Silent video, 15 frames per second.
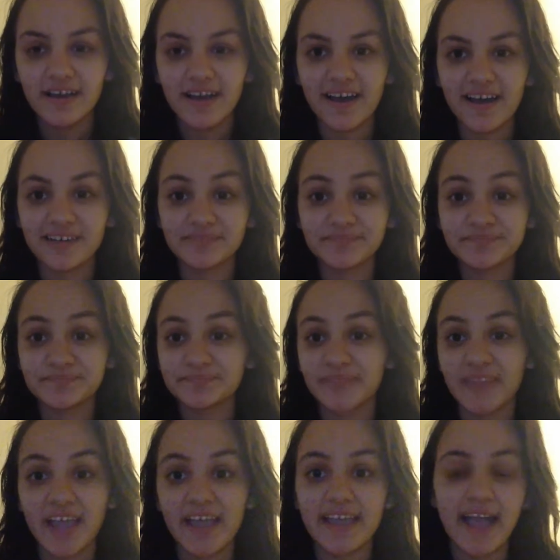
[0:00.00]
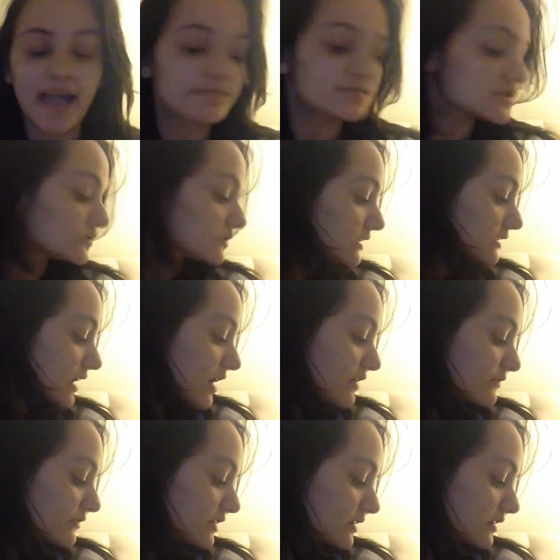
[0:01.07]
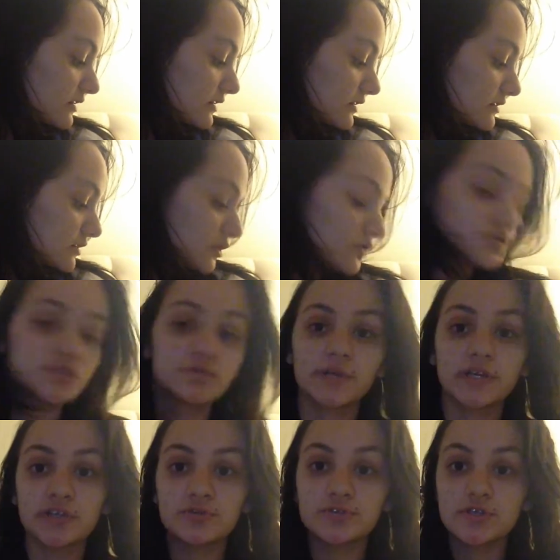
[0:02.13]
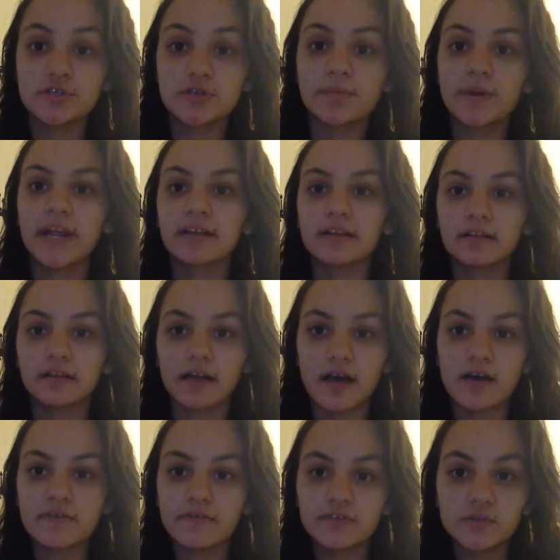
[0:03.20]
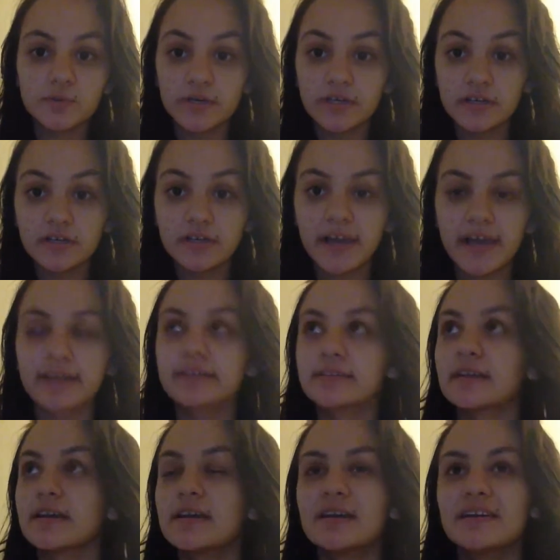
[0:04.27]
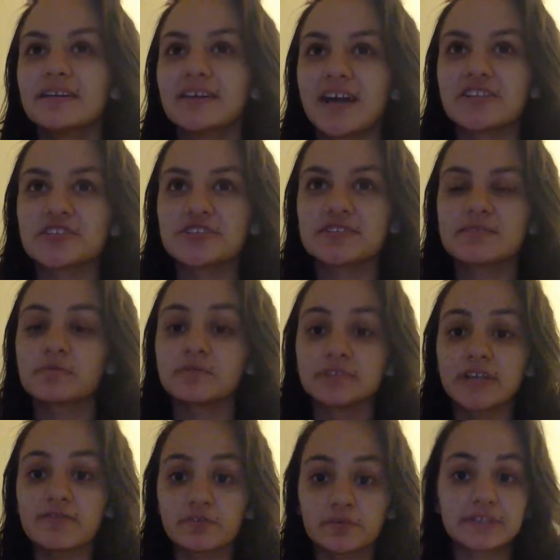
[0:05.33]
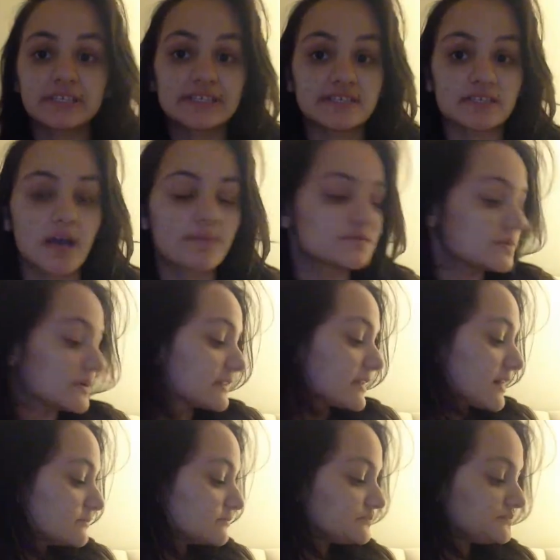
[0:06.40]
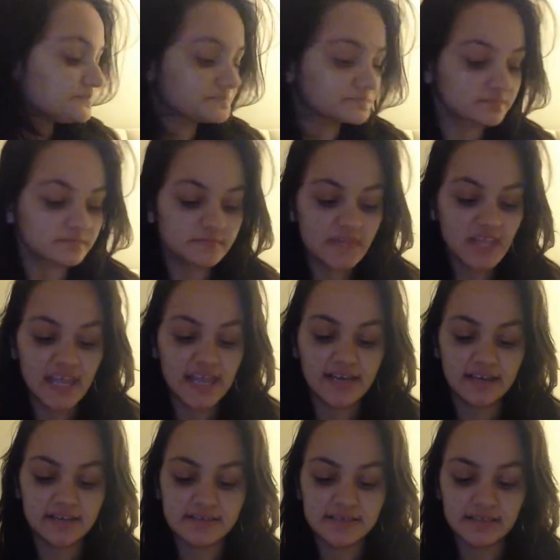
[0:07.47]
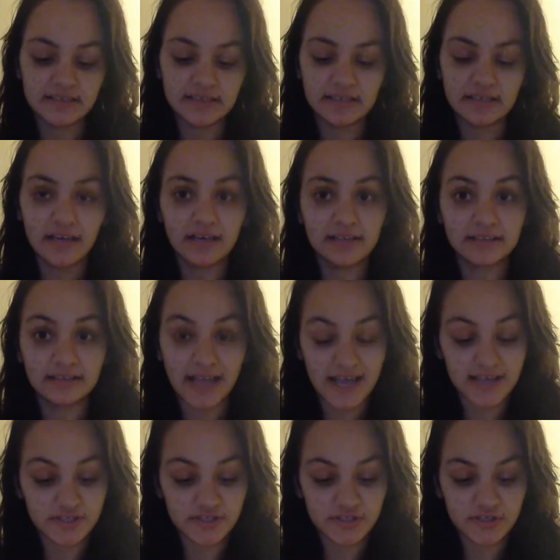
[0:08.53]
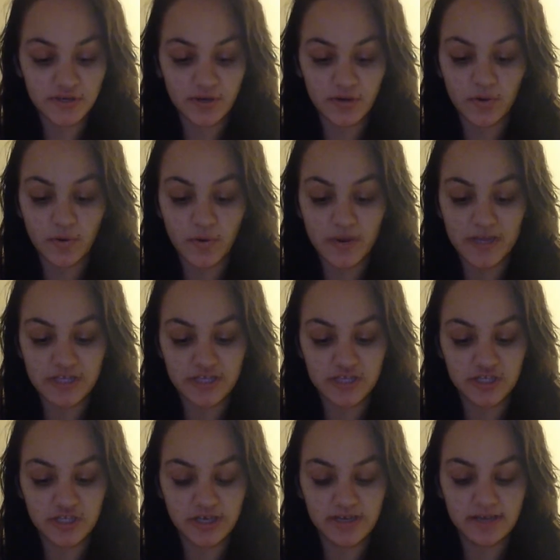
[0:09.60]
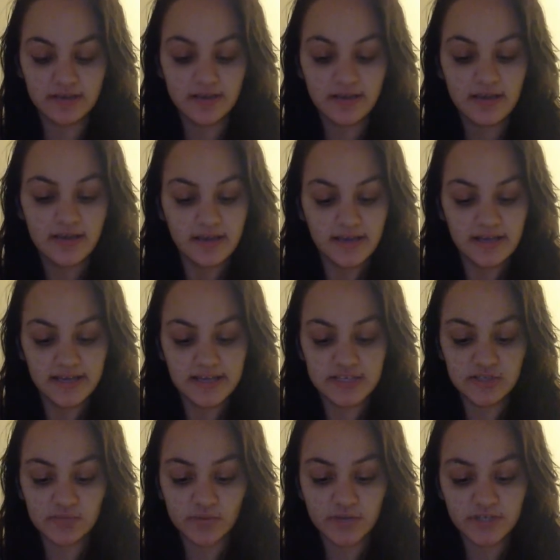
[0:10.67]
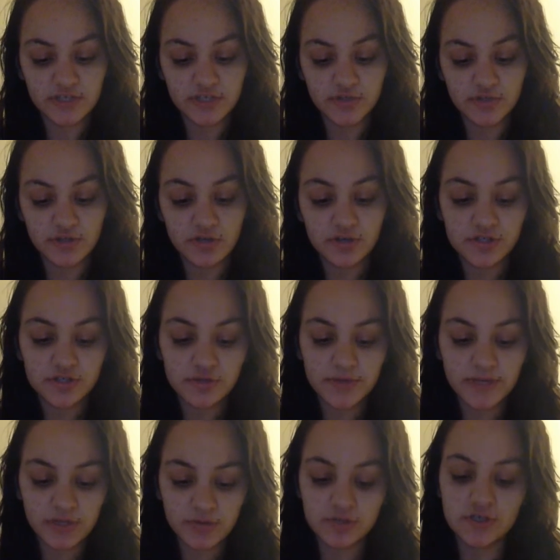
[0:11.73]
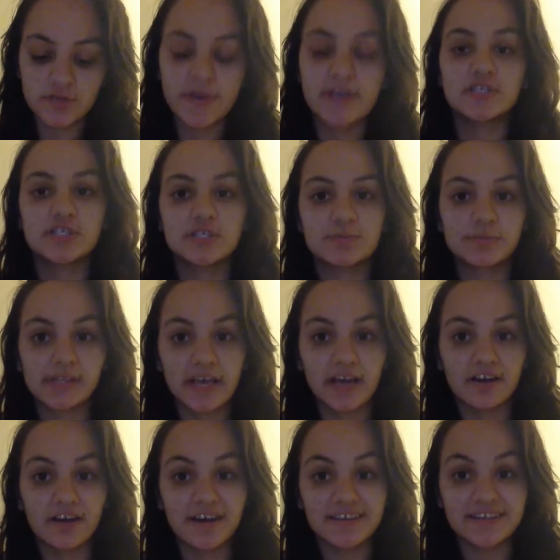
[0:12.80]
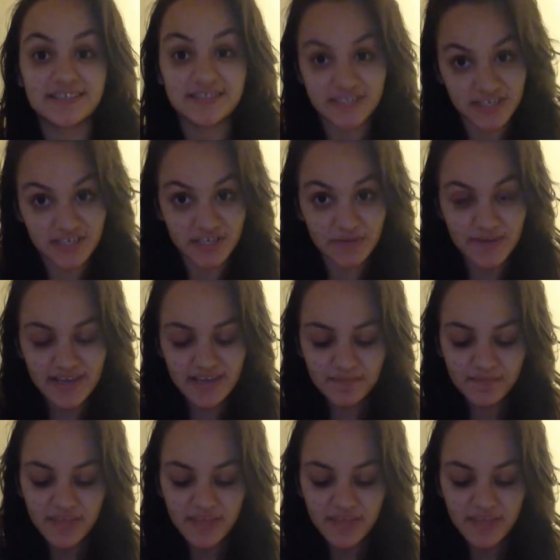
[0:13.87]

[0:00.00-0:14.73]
I absolutely love, you know, doing YouTube, and I love Twitter, and I just will never really stop doing that. And the last question is, when did you start doing YouTube, and do you plan on continuing?